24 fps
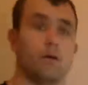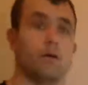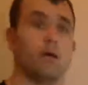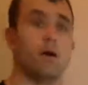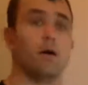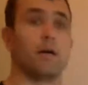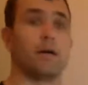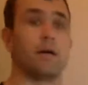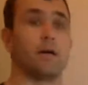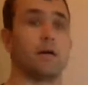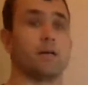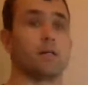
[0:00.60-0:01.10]

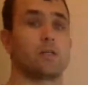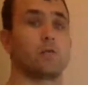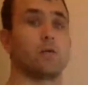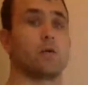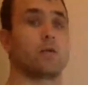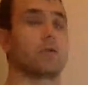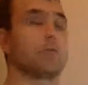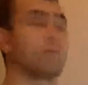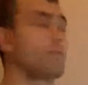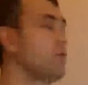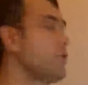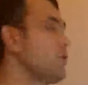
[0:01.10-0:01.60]
Hi guys,
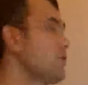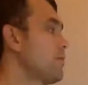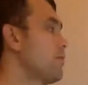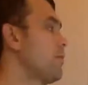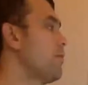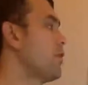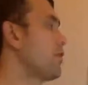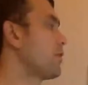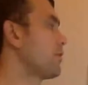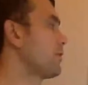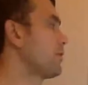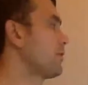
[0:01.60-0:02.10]
welcome along.
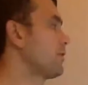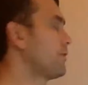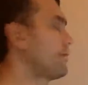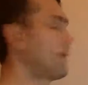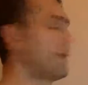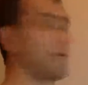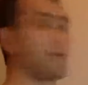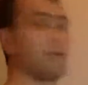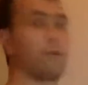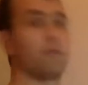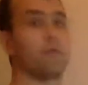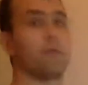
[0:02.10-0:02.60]
Martin van
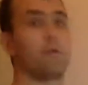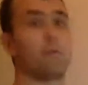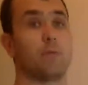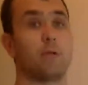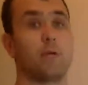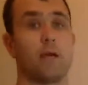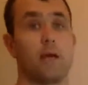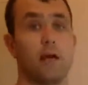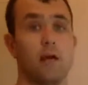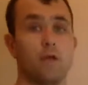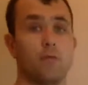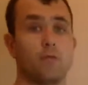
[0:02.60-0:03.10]
Wyk here from
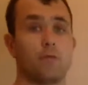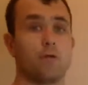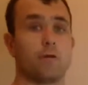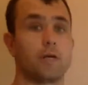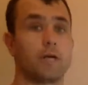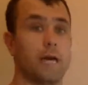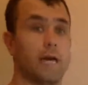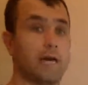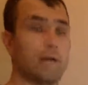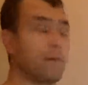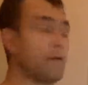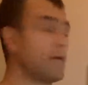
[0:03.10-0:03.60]
the
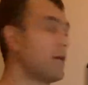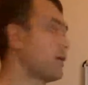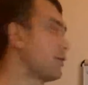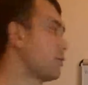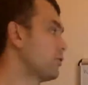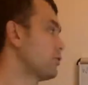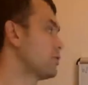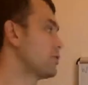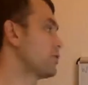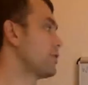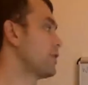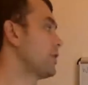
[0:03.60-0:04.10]

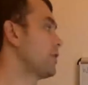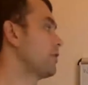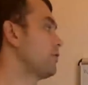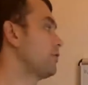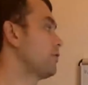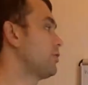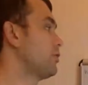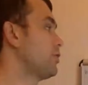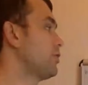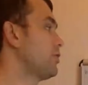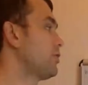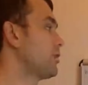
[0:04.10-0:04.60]

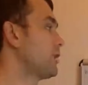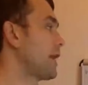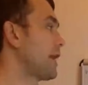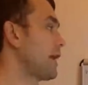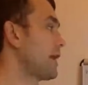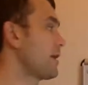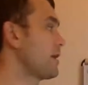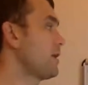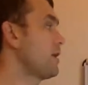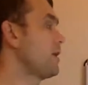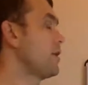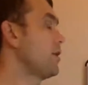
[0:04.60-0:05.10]

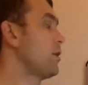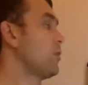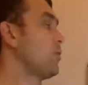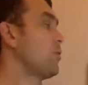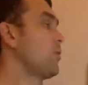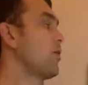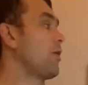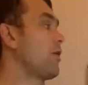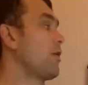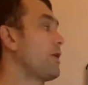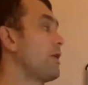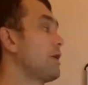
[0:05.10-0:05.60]
alphaacademy.co.uk.
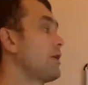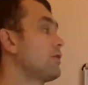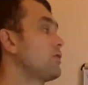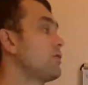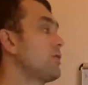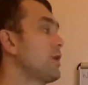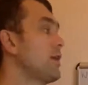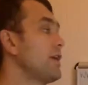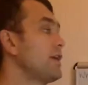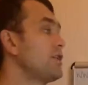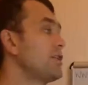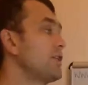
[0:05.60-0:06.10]
We are here
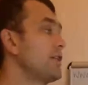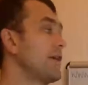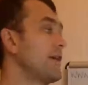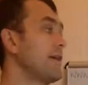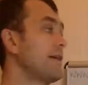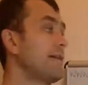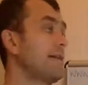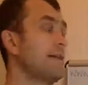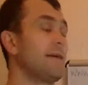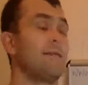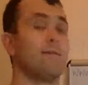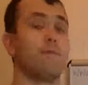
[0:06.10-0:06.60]
to educate,
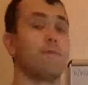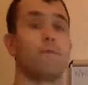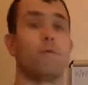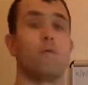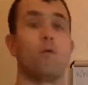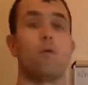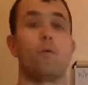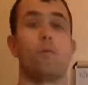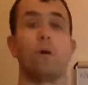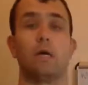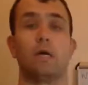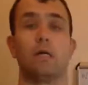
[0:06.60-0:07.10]

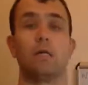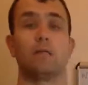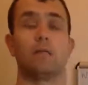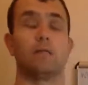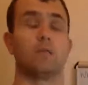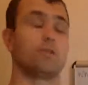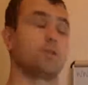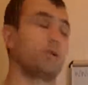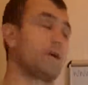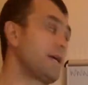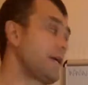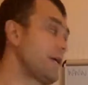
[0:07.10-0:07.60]
inform and
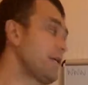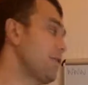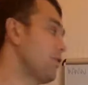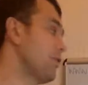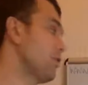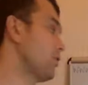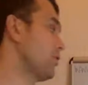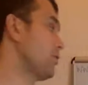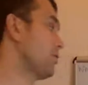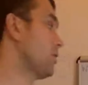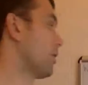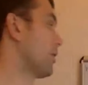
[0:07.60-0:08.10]
train
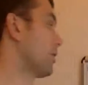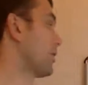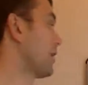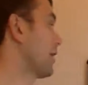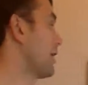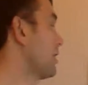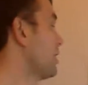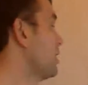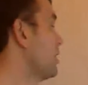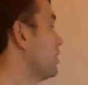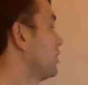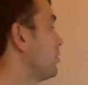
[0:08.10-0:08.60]
you.
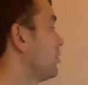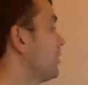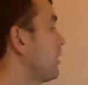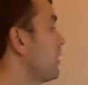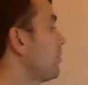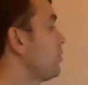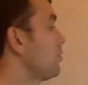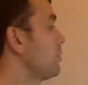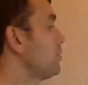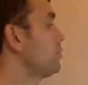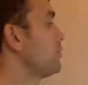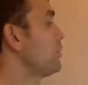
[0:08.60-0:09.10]
Okay. Today
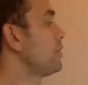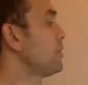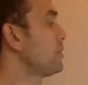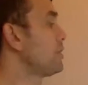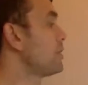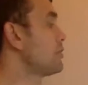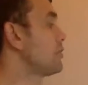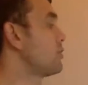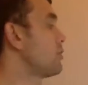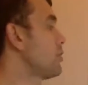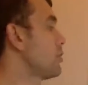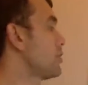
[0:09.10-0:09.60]
what we're going
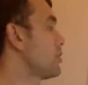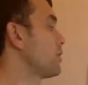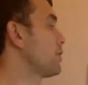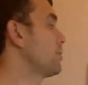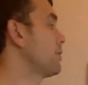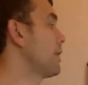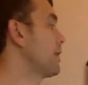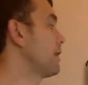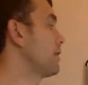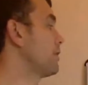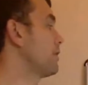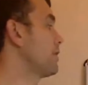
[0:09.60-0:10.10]
to talk
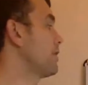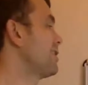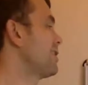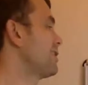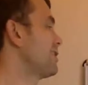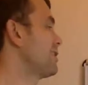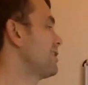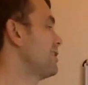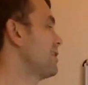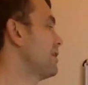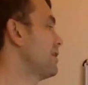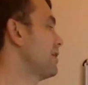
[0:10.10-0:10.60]
about is
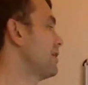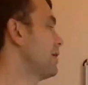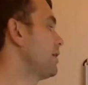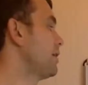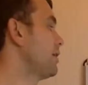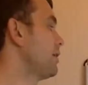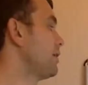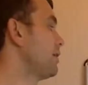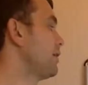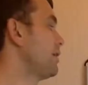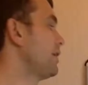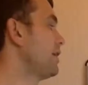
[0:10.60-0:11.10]
the
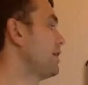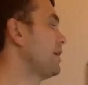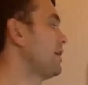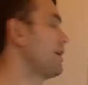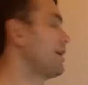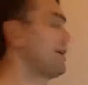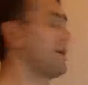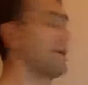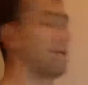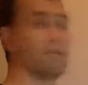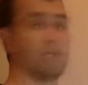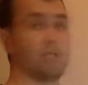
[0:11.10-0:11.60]
three
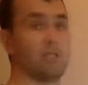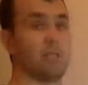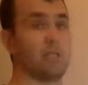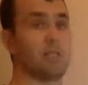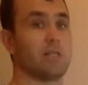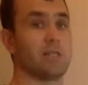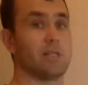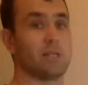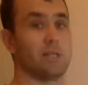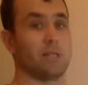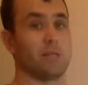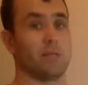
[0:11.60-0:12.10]
energy
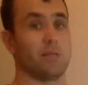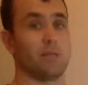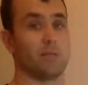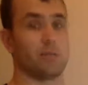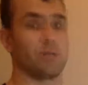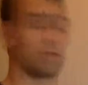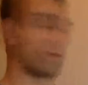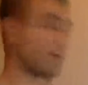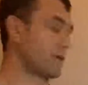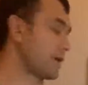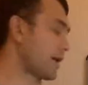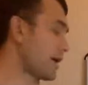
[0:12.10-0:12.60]
systems.
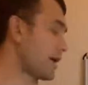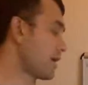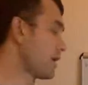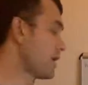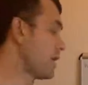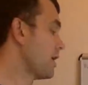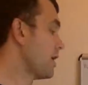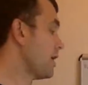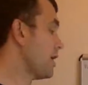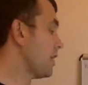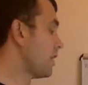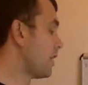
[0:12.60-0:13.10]
Okay.
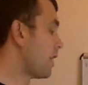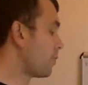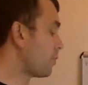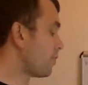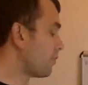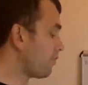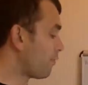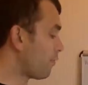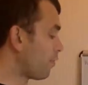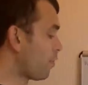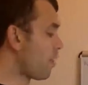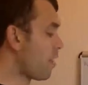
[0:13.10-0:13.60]
Now
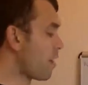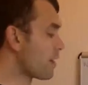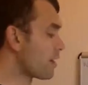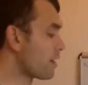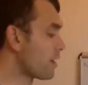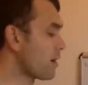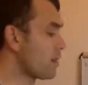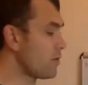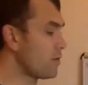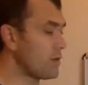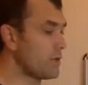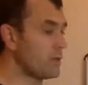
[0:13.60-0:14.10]
before I
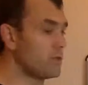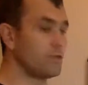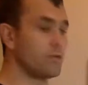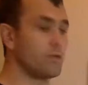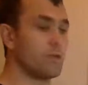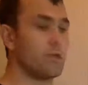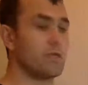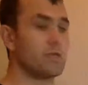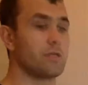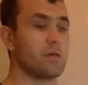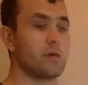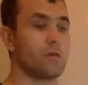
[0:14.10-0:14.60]
go into
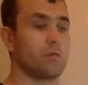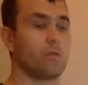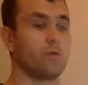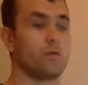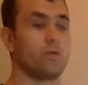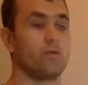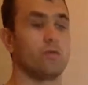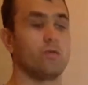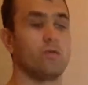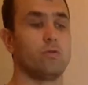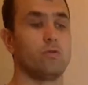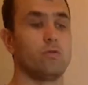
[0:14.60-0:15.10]
this, I
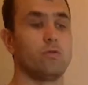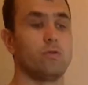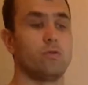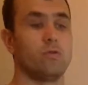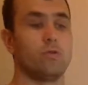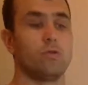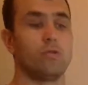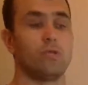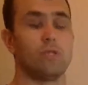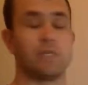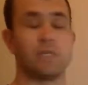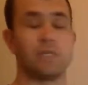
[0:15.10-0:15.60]
want to
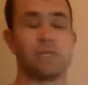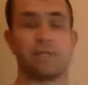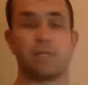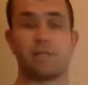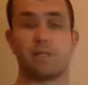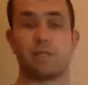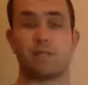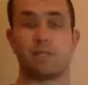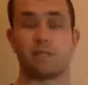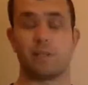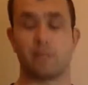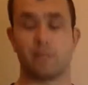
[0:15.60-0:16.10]

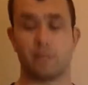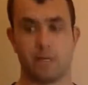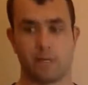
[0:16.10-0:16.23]
just